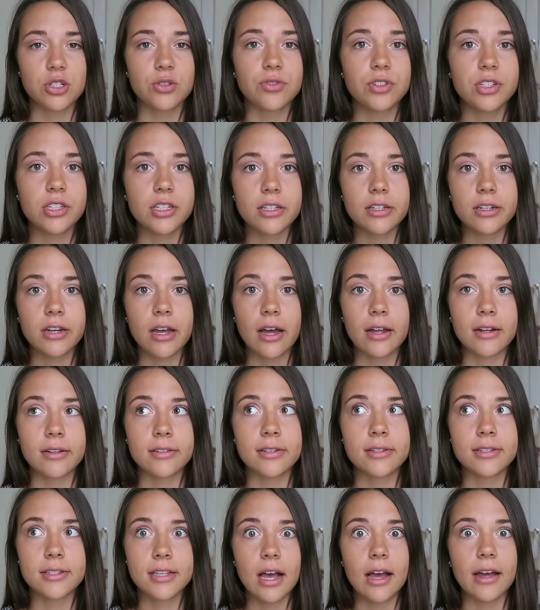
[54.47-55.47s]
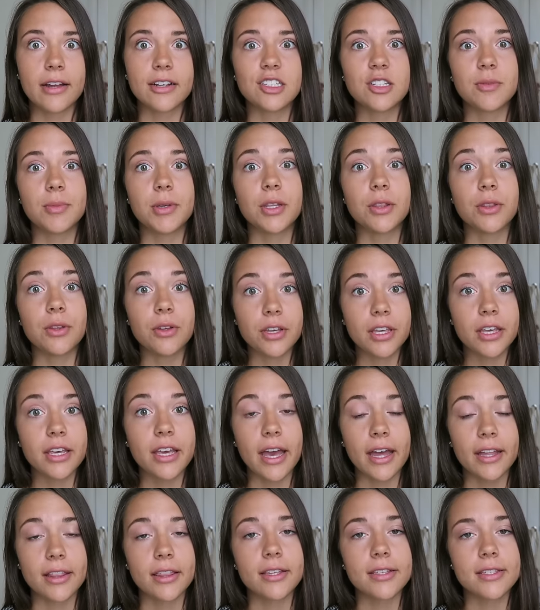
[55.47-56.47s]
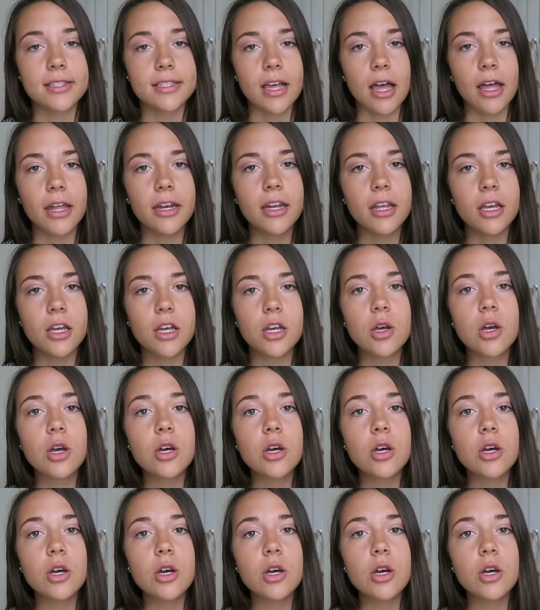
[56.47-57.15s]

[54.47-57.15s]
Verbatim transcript: you're really not designed to be looking looking at the sun.